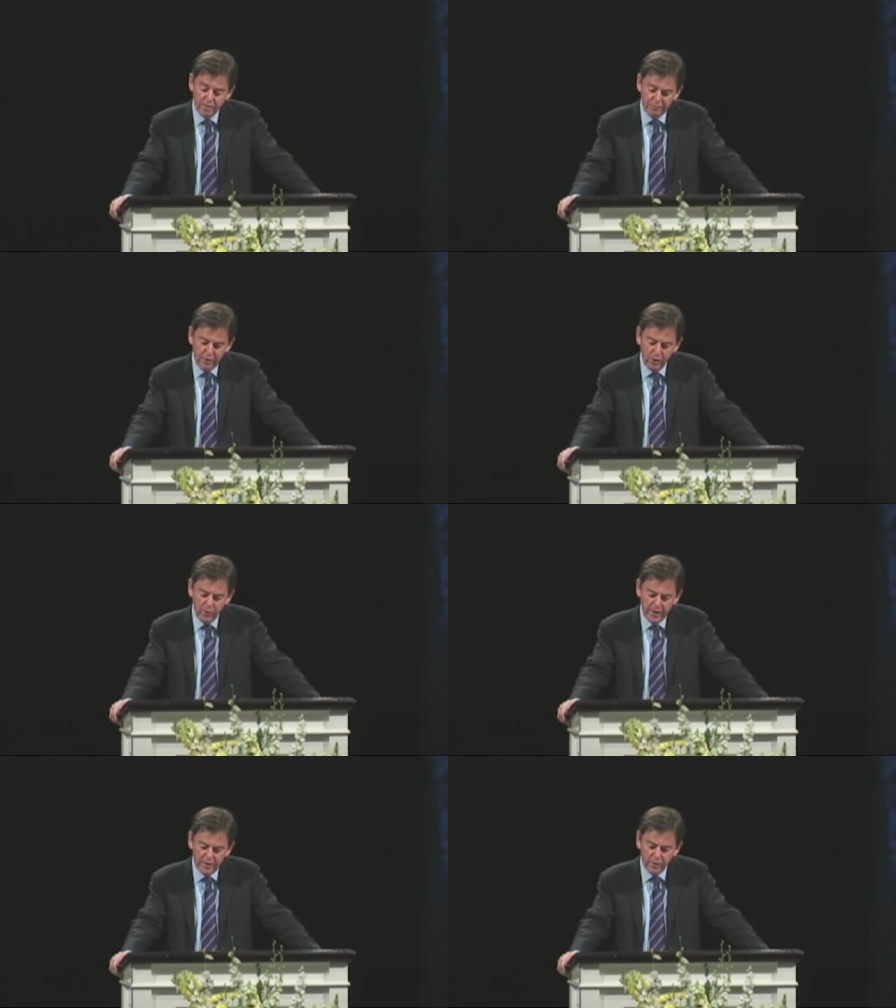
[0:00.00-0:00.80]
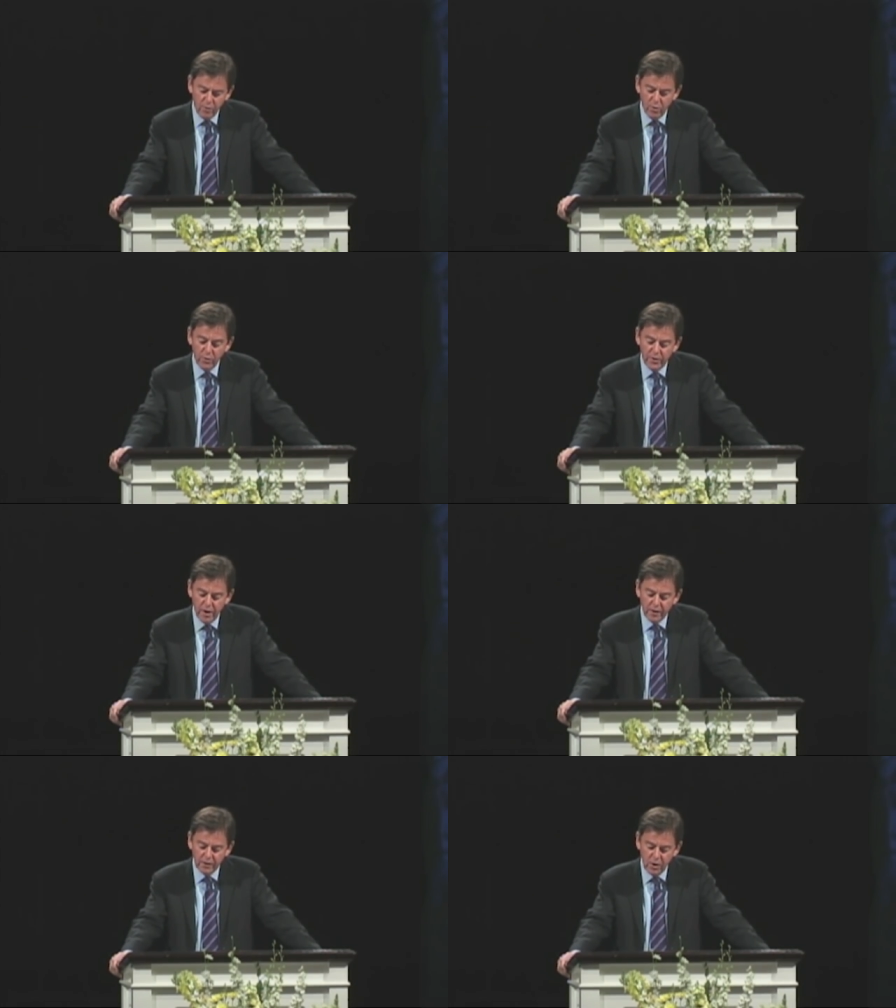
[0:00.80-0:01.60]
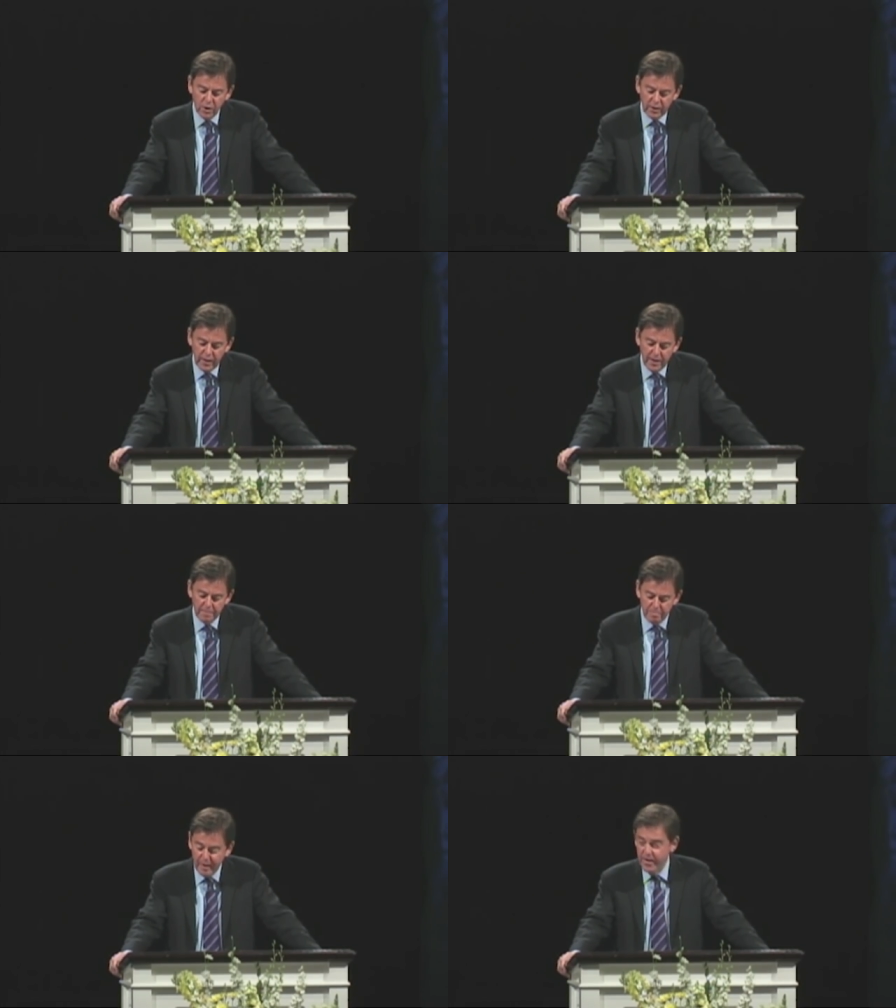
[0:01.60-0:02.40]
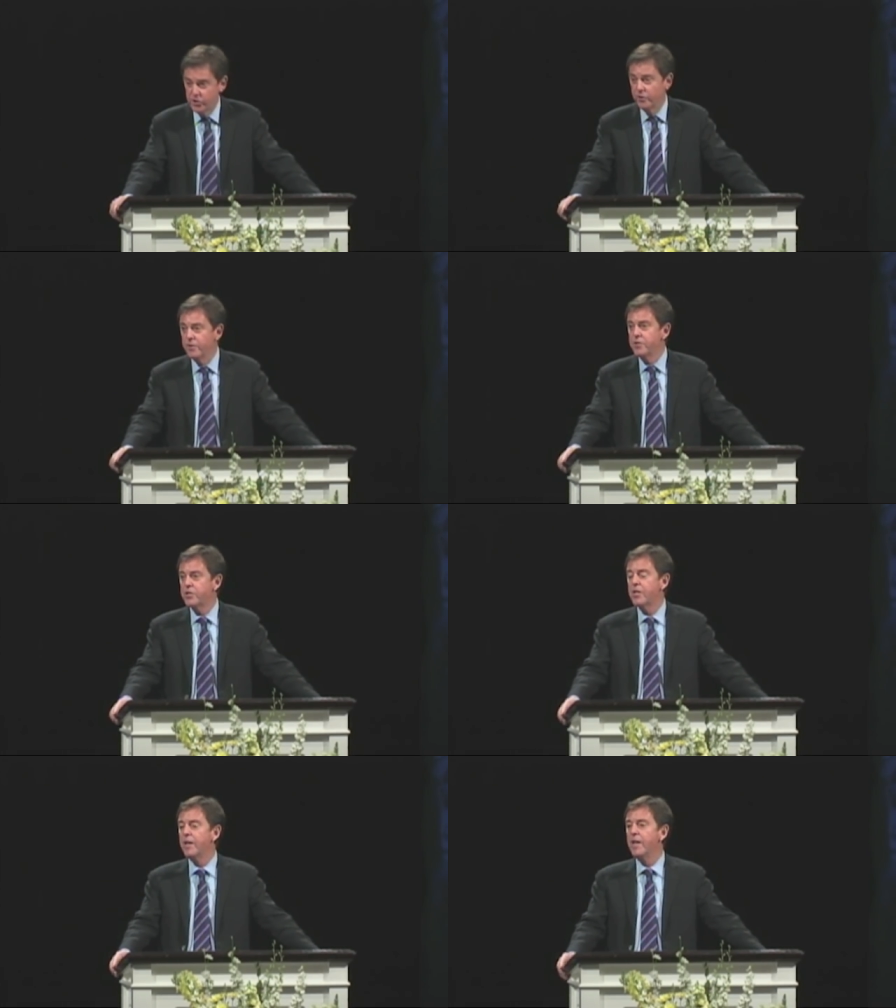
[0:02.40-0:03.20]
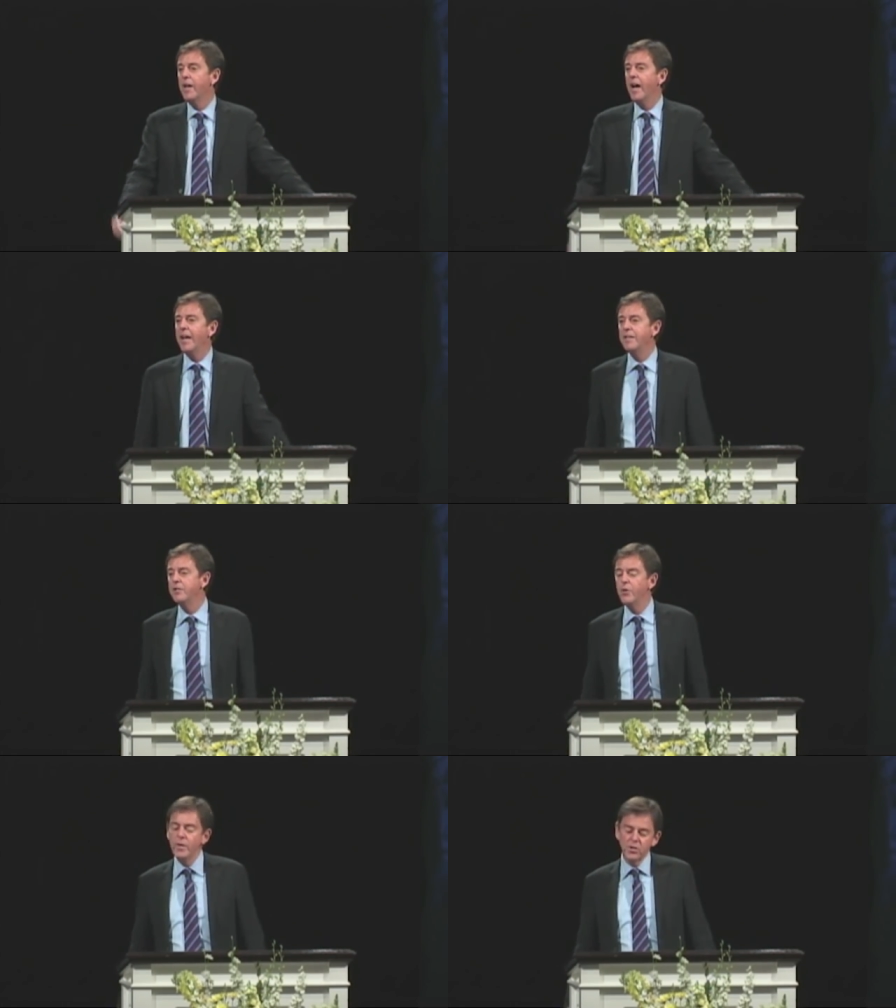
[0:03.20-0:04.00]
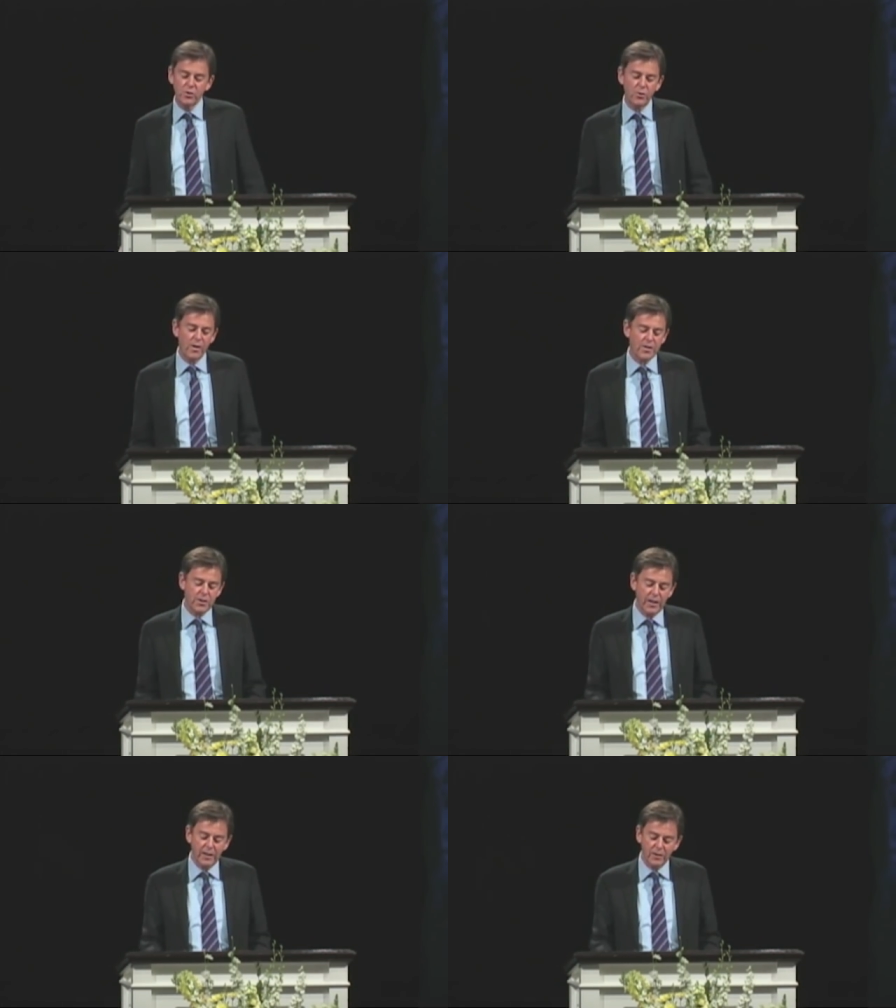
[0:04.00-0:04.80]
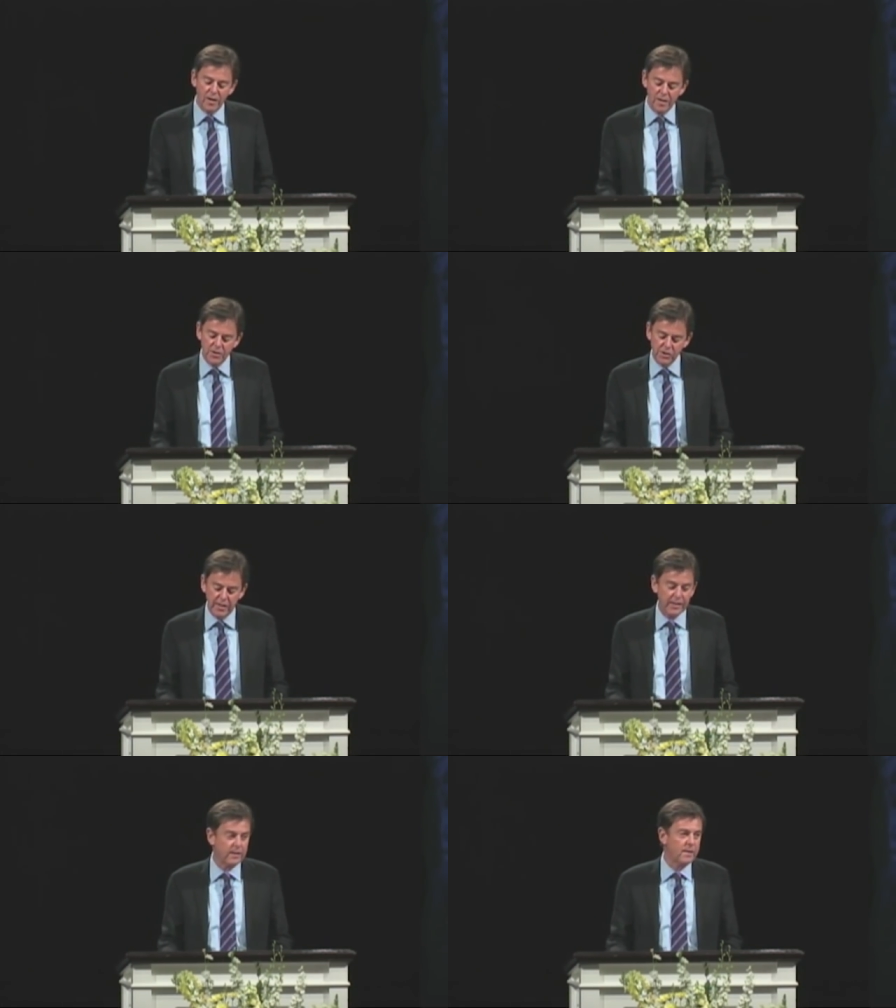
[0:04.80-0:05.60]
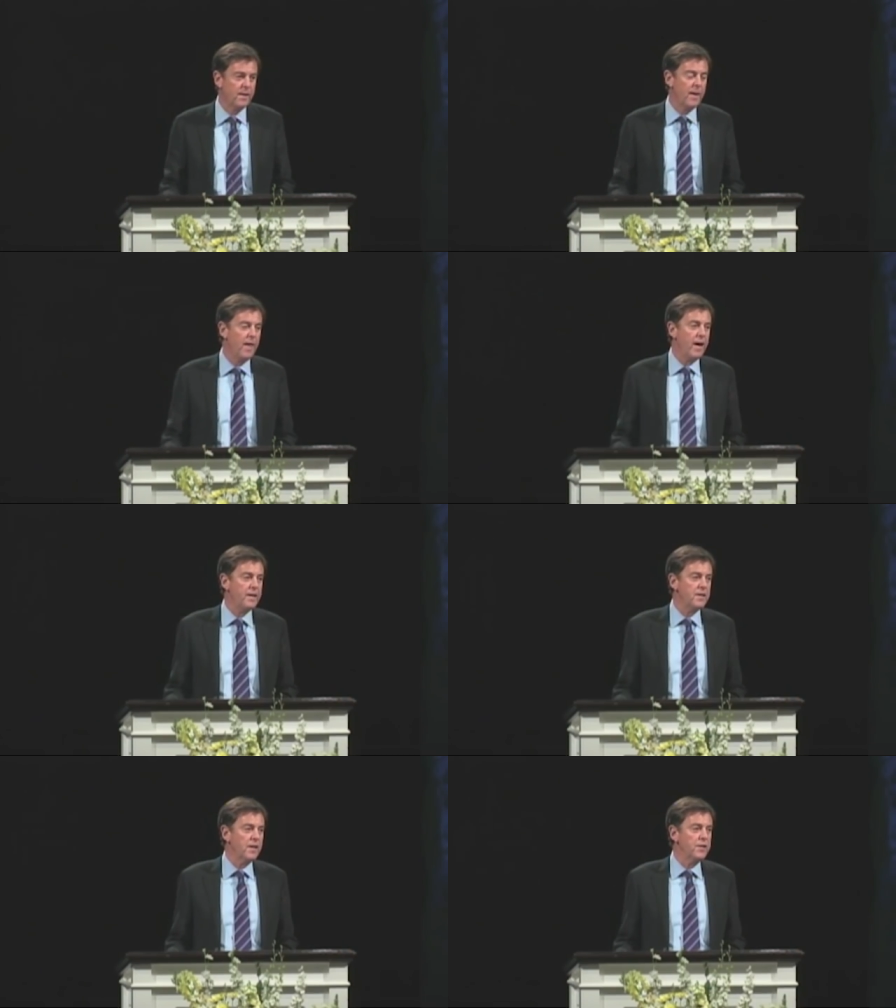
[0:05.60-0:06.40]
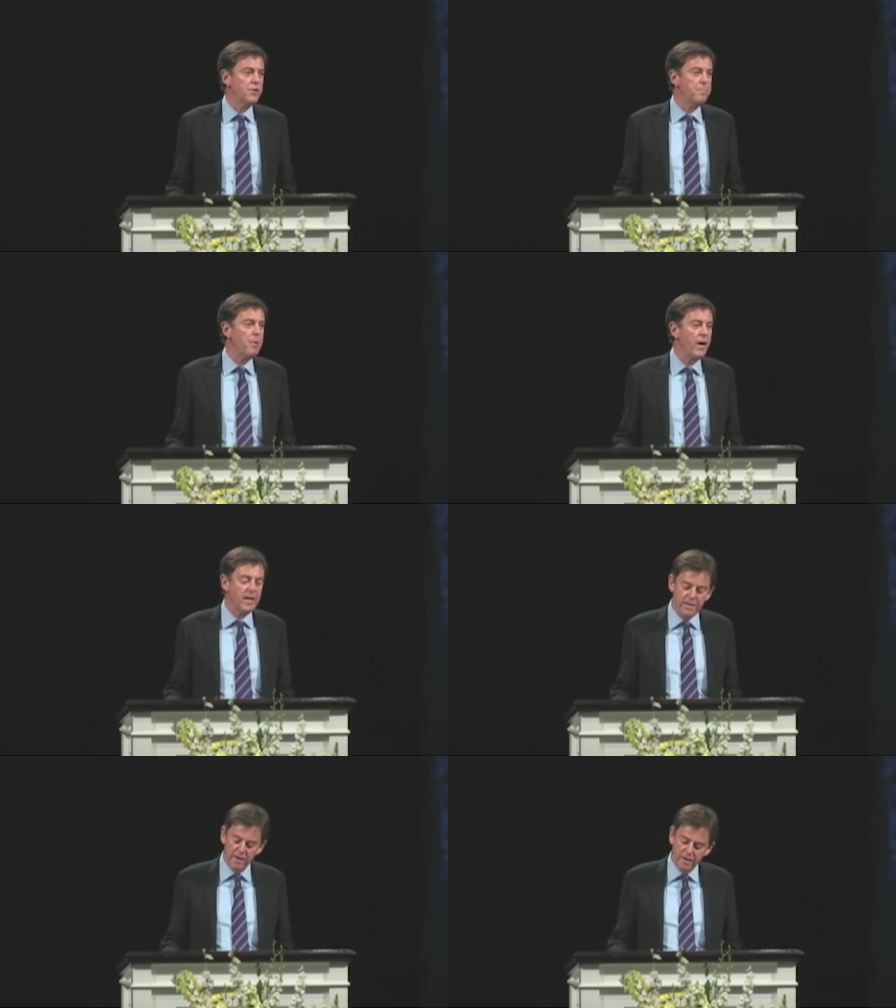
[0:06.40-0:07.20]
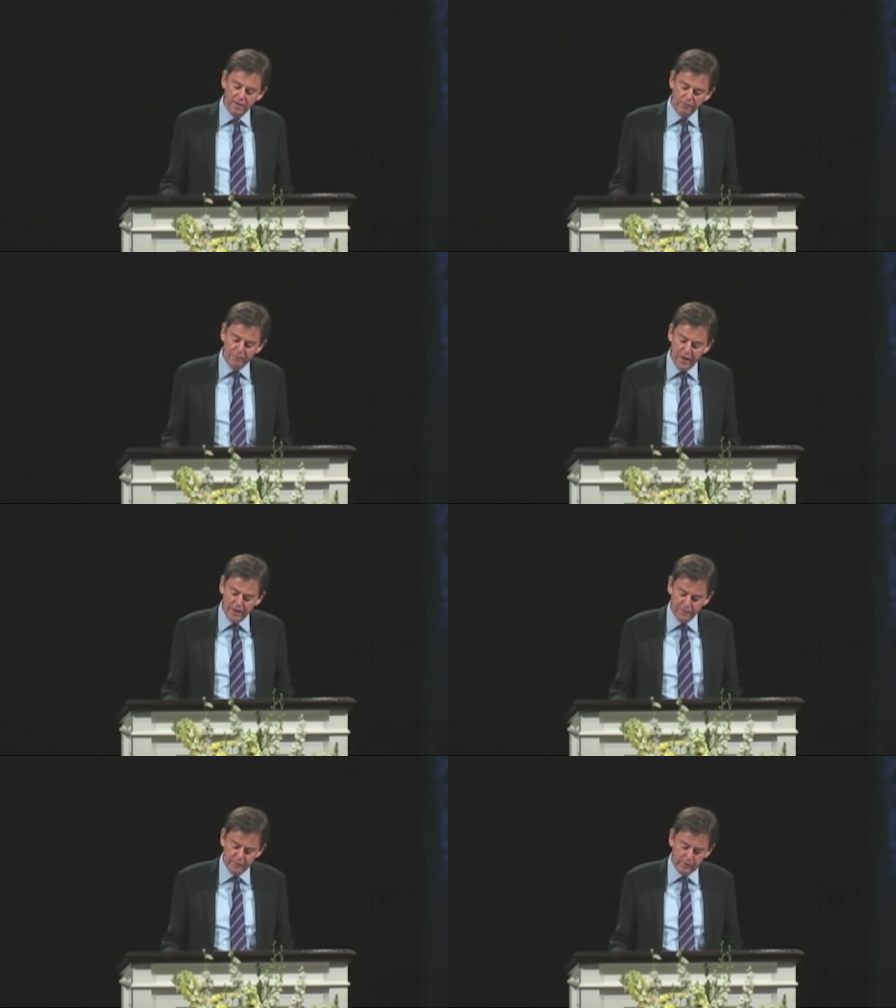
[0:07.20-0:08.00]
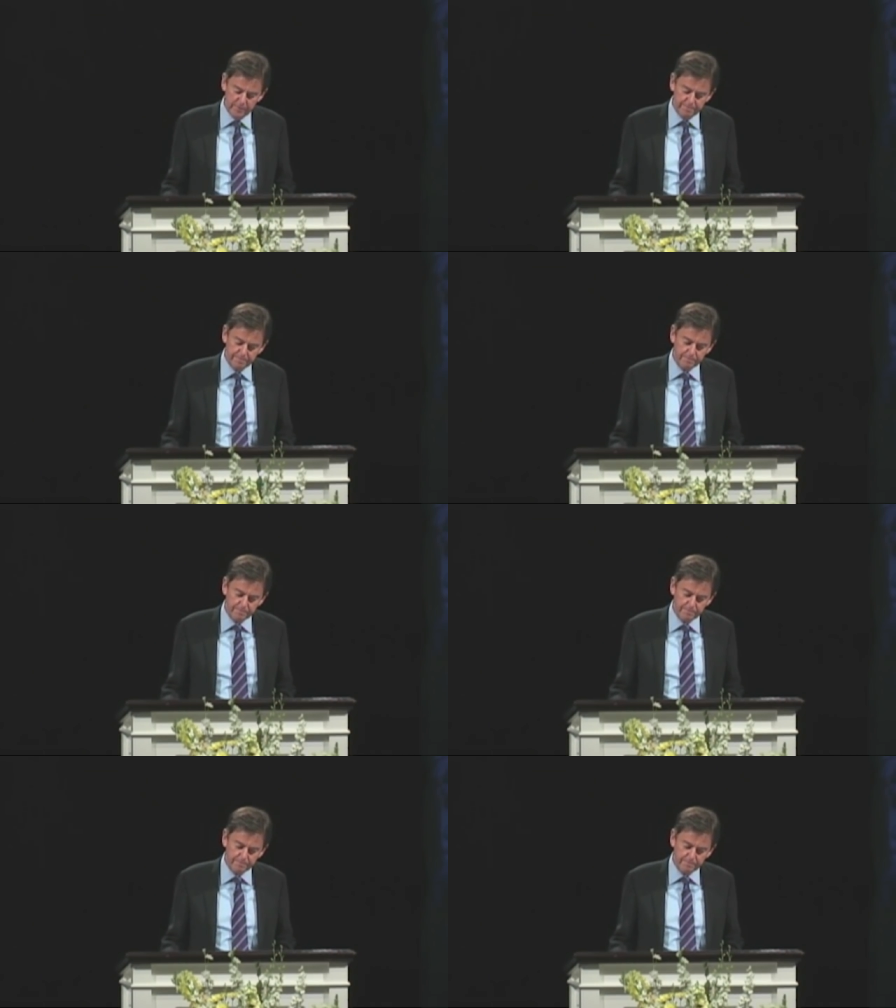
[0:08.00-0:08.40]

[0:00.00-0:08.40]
following their own ungodly passions, and in doing so are seeking to unsettle and undermine the faithful.